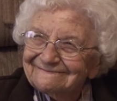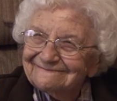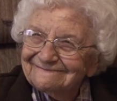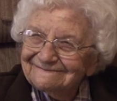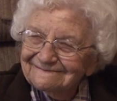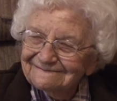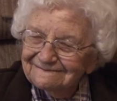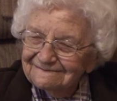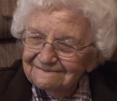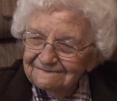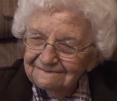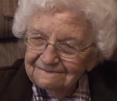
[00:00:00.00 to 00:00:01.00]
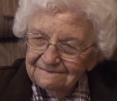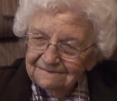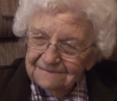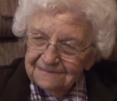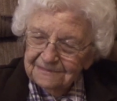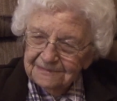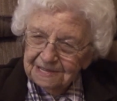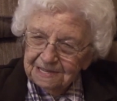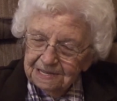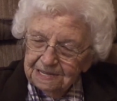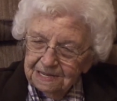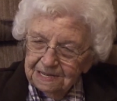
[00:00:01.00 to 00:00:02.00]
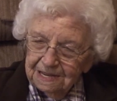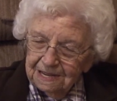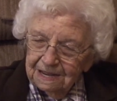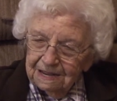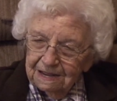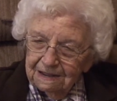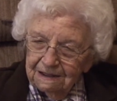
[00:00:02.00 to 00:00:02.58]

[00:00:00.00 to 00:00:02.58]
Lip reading: (silence)